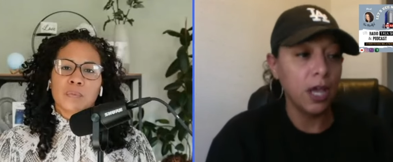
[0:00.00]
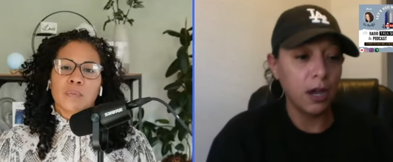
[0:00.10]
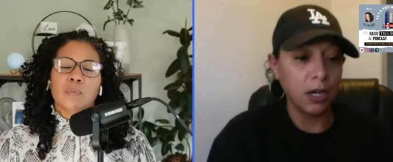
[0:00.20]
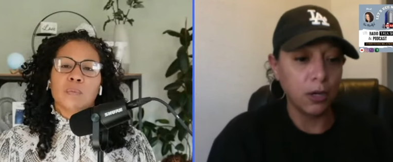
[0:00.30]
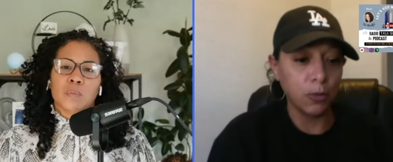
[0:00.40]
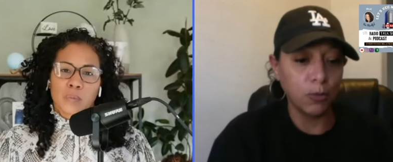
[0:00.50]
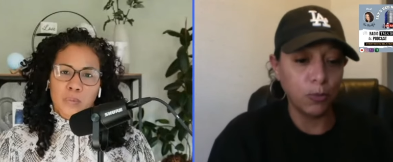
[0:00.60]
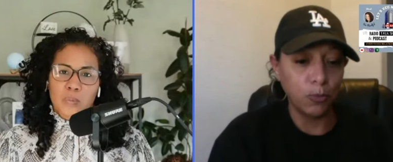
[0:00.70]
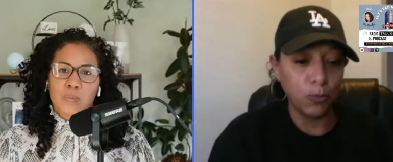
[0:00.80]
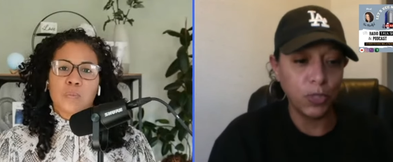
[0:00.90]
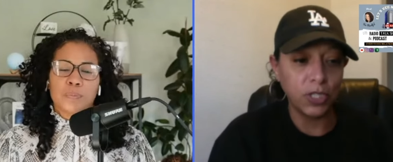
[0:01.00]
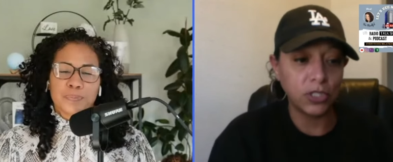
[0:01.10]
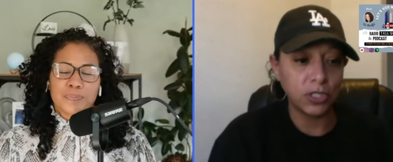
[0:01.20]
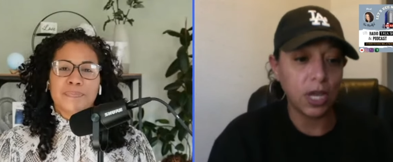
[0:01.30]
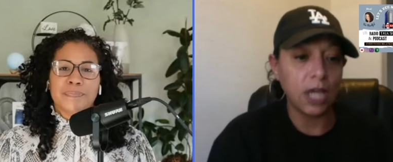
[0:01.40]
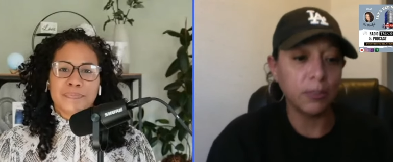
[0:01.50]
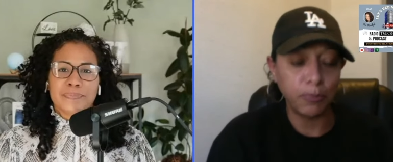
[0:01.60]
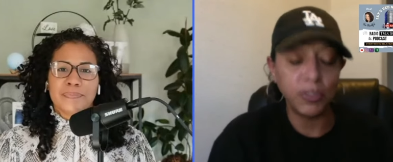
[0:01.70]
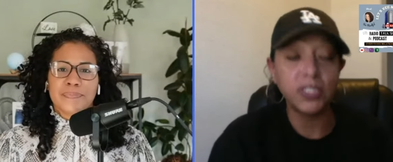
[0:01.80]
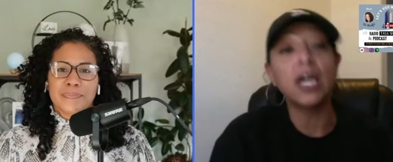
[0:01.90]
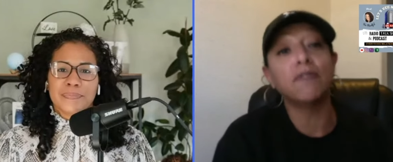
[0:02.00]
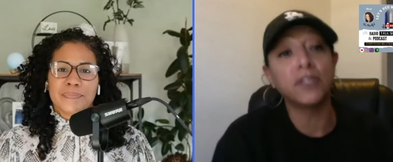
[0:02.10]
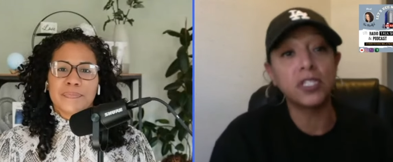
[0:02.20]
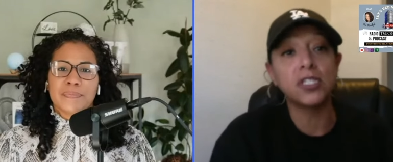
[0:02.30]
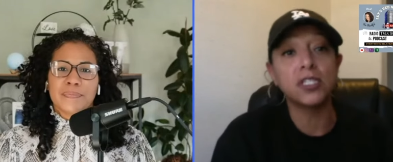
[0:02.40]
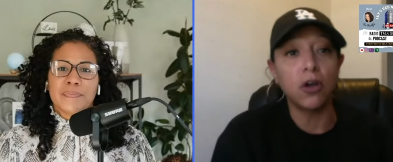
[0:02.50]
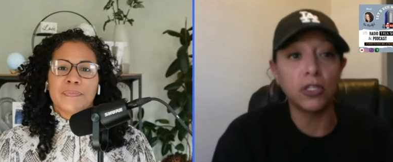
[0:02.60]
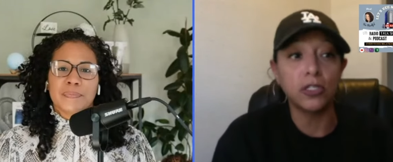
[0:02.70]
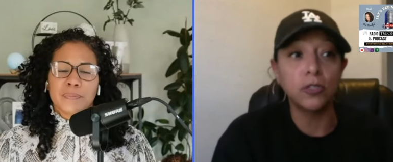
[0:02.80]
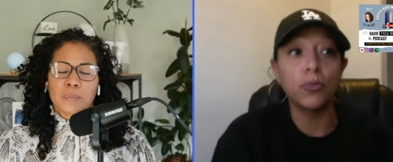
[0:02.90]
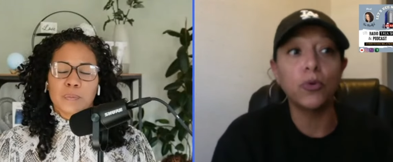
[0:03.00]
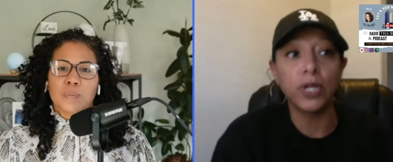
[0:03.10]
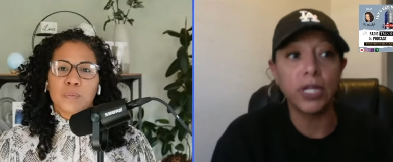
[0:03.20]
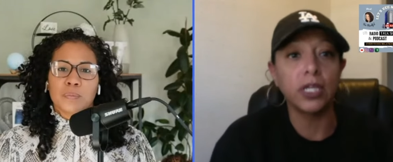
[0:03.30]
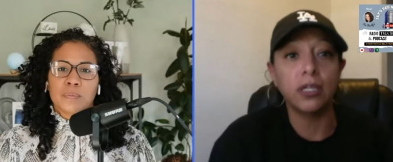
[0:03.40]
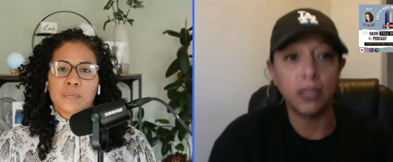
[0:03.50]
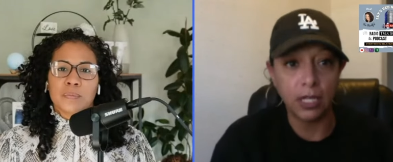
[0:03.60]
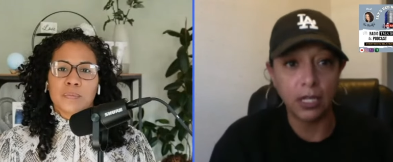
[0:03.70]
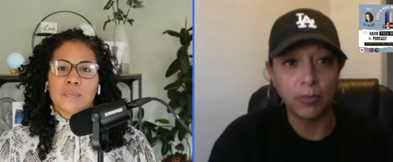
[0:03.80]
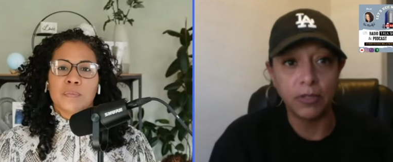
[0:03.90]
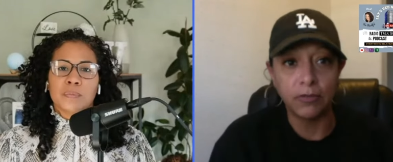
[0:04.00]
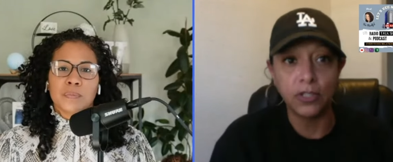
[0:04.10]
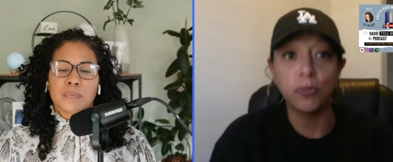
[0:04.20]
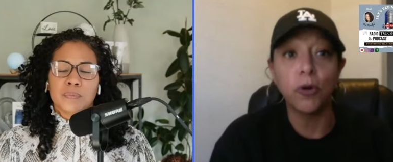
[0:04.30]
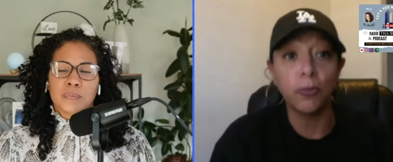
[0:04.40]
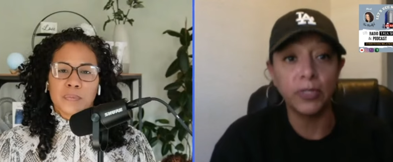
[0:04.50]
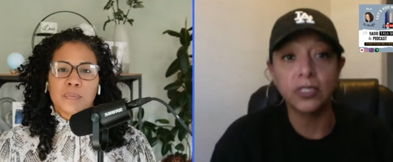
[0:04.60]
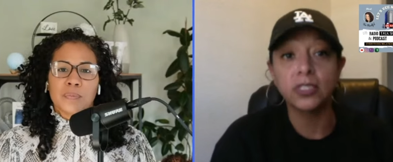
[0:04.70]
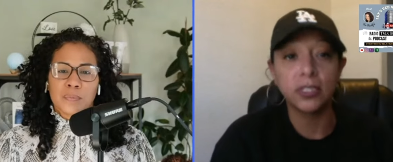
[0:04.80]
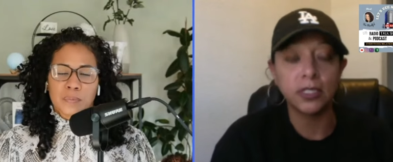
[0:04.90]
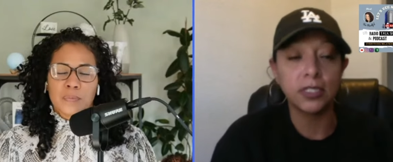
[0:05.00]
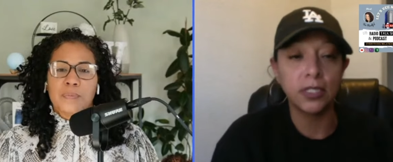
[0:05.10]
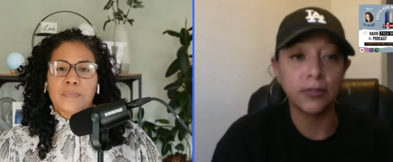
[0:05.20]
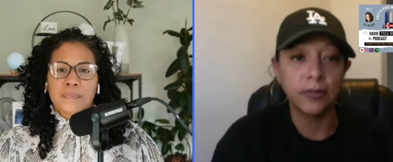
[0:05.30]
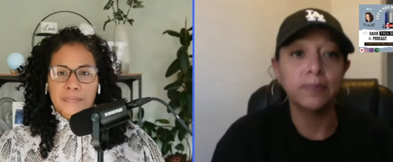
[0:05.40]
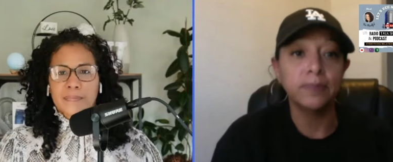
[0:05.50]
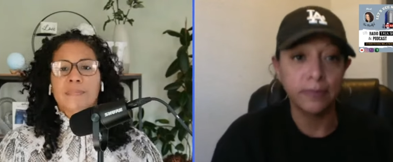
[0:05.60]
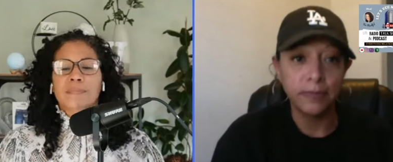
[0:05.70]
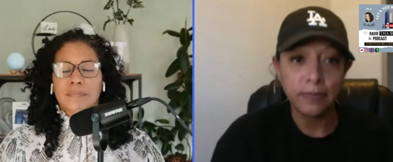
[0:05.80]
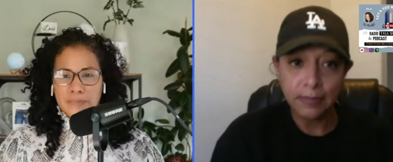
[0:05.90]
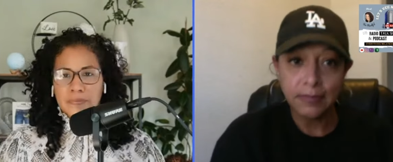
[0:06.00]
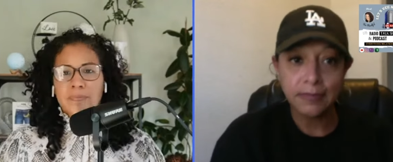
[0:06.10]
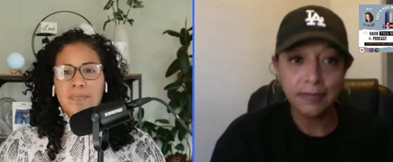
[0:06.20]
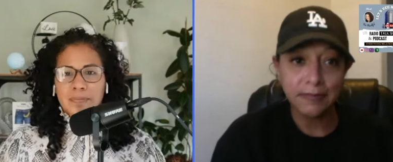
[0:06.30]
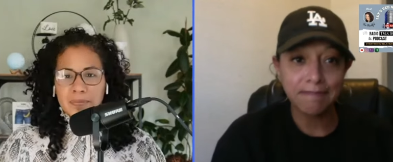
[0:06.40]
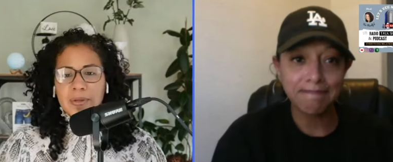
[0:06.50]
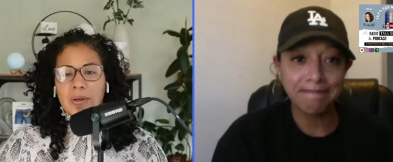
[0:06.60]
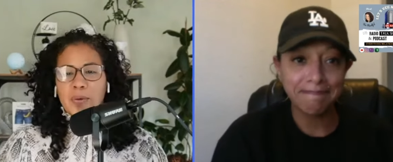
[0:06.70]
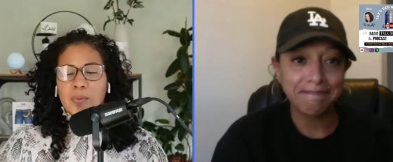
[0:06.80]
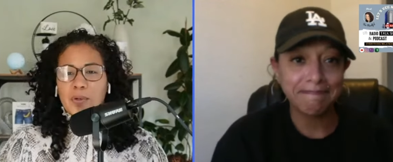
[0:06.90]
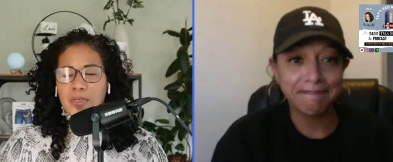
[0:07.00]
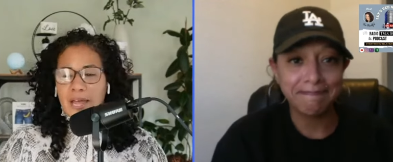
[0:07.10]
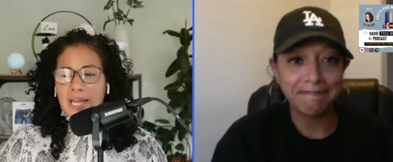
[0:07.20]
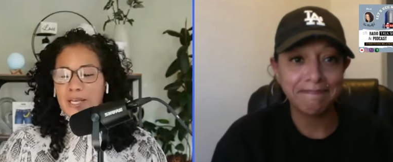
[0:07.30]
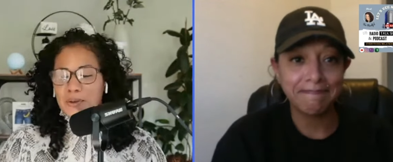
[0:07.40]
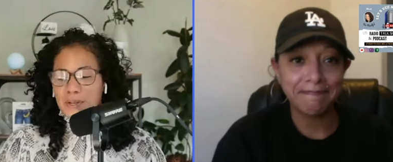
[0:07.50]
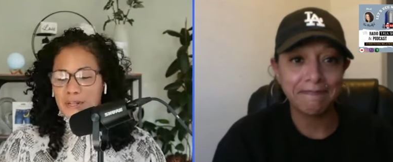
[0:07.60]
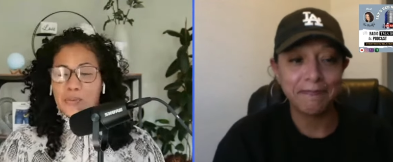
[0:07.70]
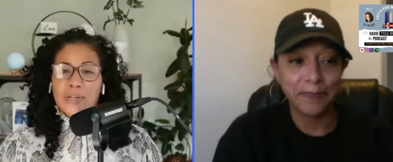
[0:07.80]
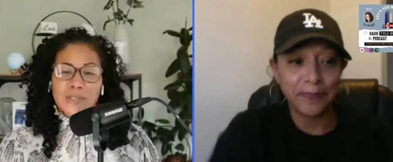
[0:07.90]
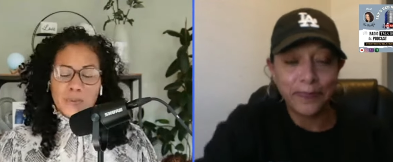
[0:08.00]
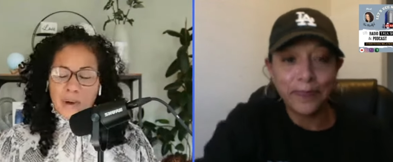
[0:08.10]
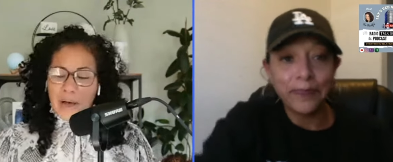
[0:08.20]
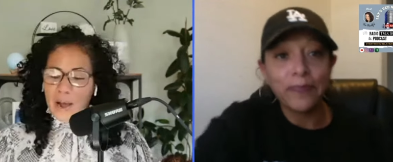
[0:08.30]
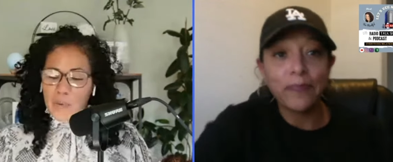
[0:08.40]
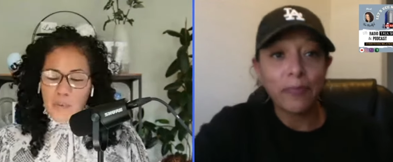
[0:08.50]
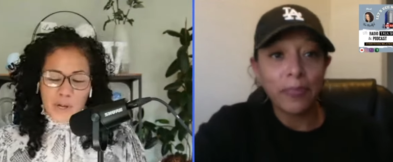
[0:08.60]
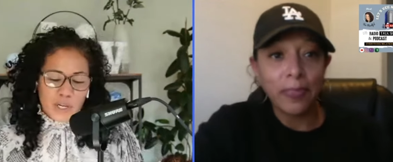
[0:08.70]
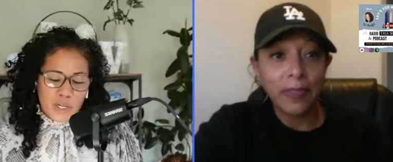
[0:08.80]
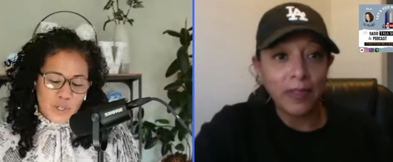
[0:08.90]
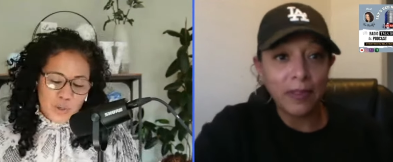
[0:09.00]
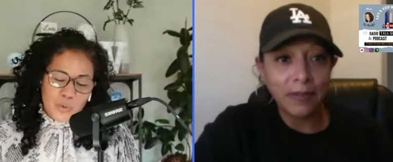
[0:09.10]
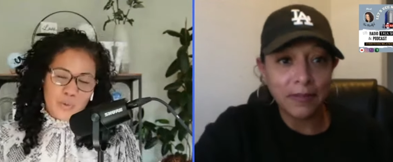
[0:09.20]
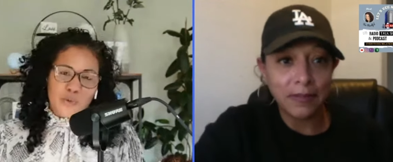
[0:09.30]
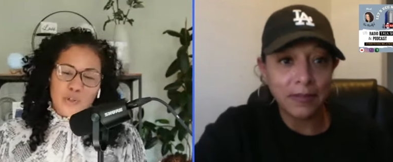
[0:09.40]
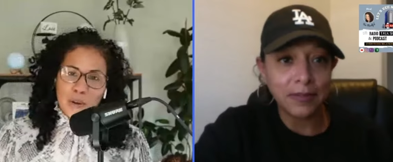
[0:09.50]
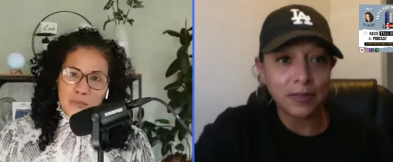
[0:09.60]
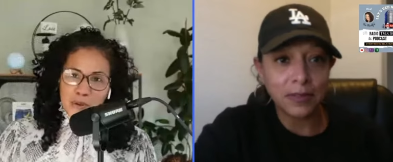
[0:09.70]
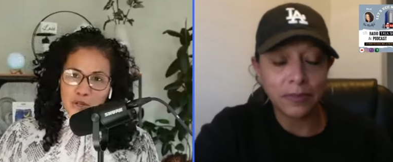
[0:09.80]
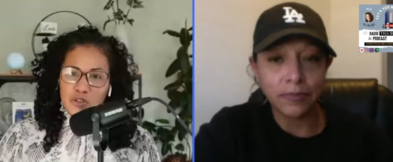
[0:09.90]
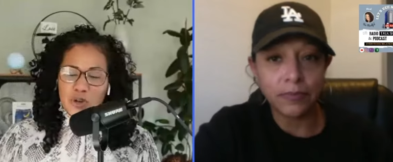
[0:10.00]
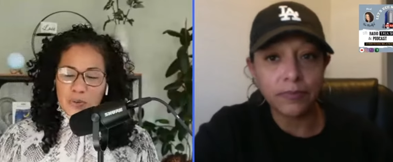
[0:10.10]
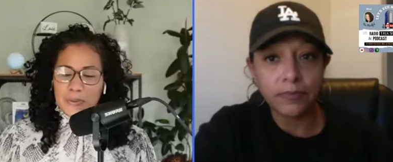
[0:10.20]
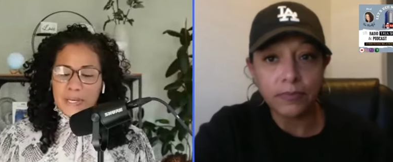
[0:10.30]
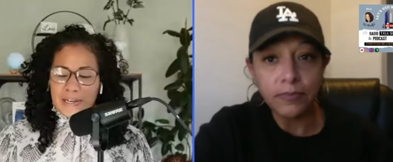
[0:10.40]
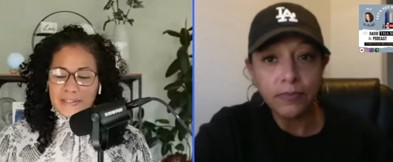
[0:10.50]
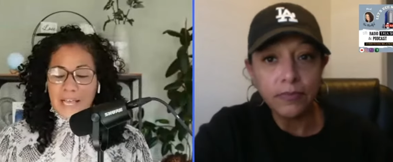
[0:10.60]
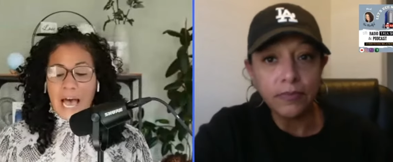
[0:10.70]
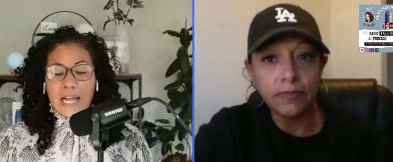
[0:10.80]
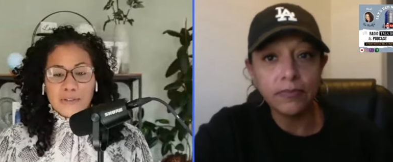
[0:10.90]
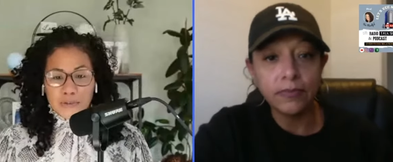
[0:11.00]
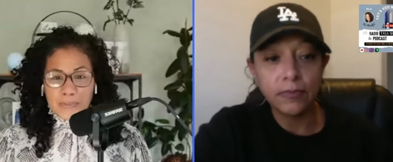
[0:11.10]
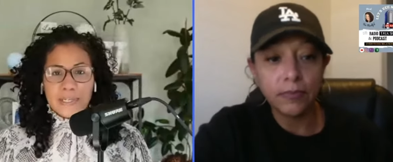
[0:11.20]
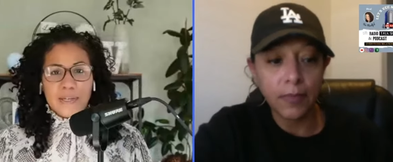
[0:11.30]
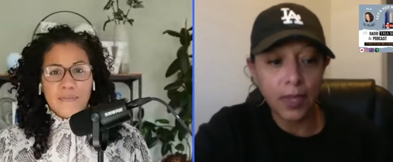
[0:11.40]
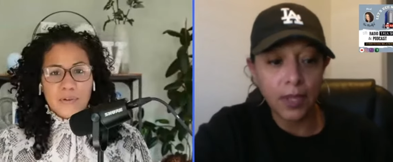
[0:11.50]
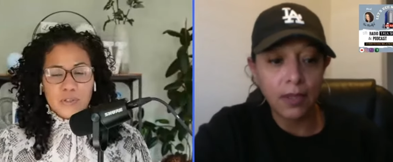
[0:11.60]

Speaker 1: um, which I put the emphasis on supporting and uplifting small businesses. So.
Speaker 2: Mm-hmm. Well, thank you. And the reason why I wanted you to come on this show because I do believe your